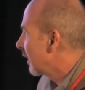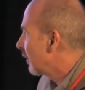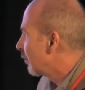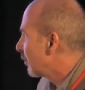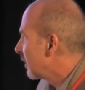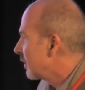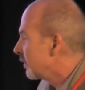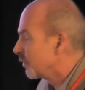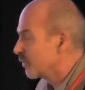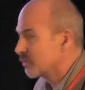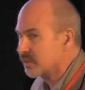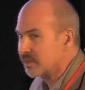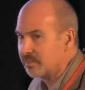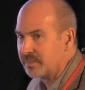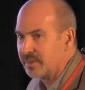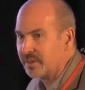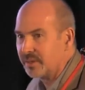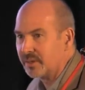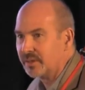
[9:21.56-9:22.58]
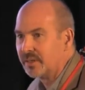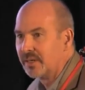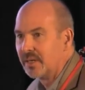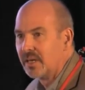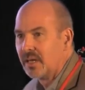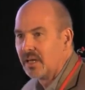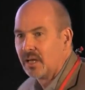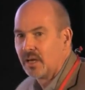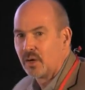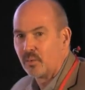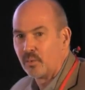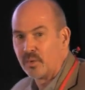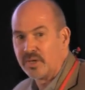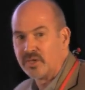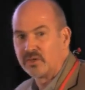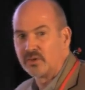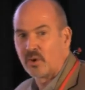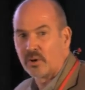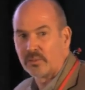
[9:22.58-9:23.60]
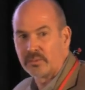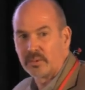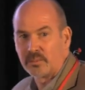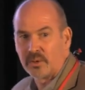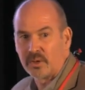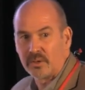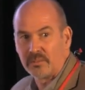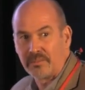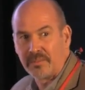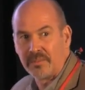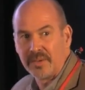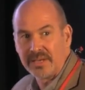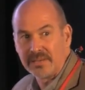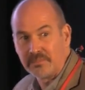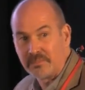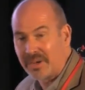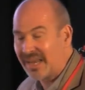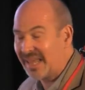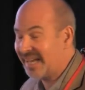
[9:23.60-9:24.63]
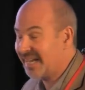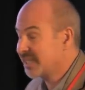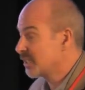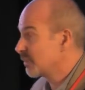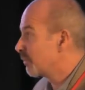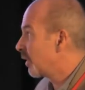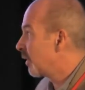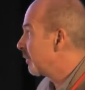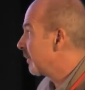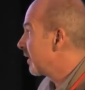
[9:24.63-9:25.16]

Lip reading: that we use to build resorbable, implantable